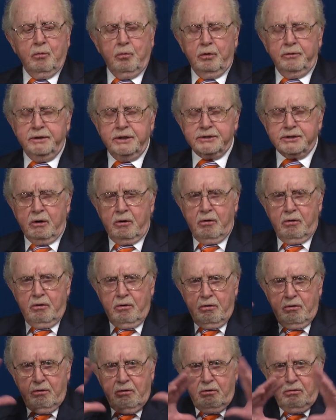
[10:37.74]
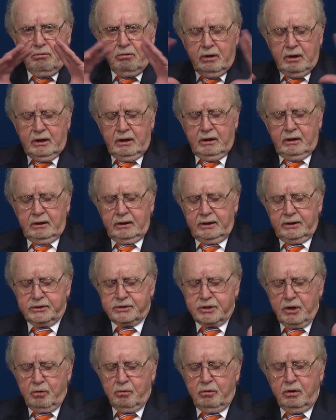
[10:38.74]
when this all is
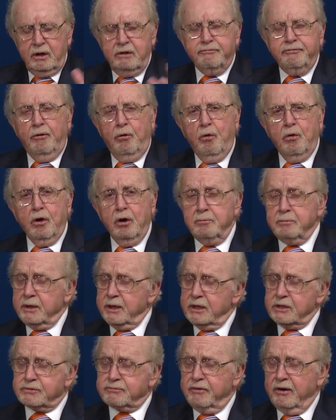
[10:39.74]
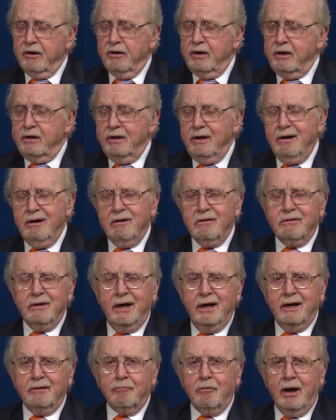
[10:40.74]
totally formed, and it's very near
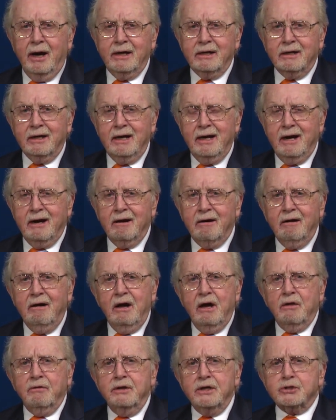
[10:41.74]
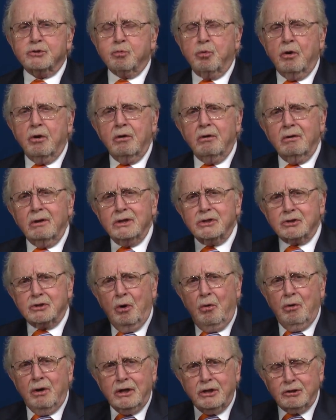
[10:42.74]
that right now, this world is
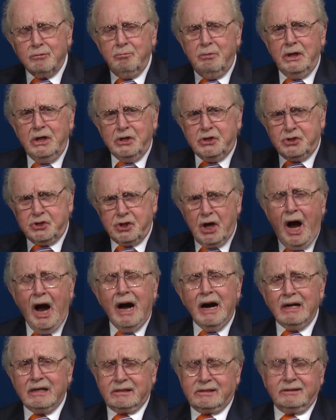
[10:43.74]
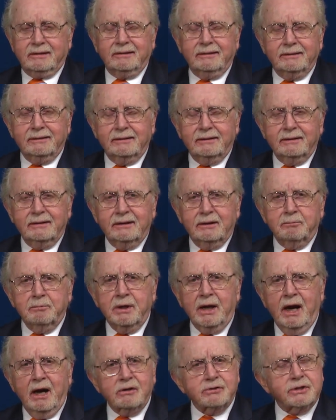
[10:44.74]
going to be shocked.
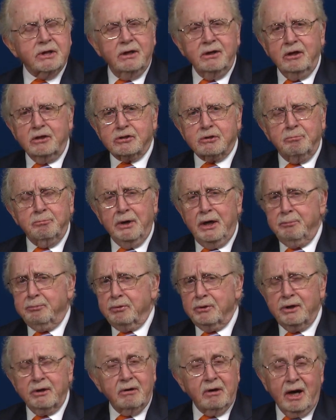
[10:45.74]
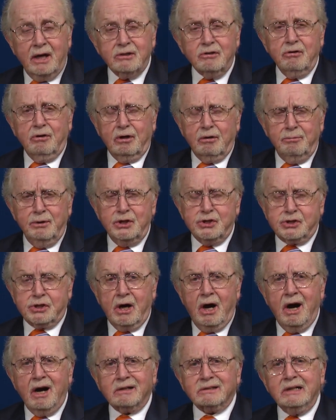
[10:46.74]
But I'll tell you some people that are not going to be
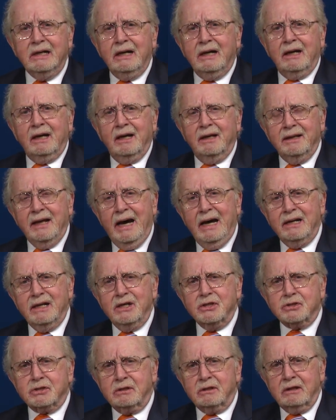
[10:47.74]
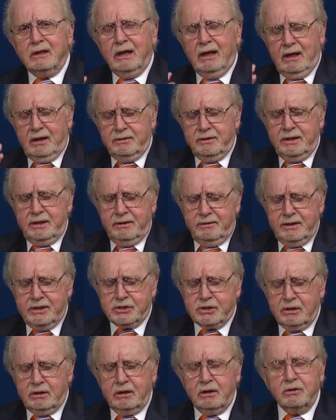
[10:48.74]
shocked, and that is
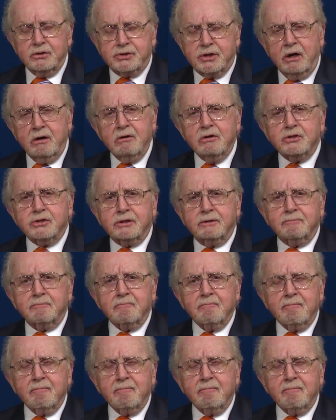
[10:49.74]
this little church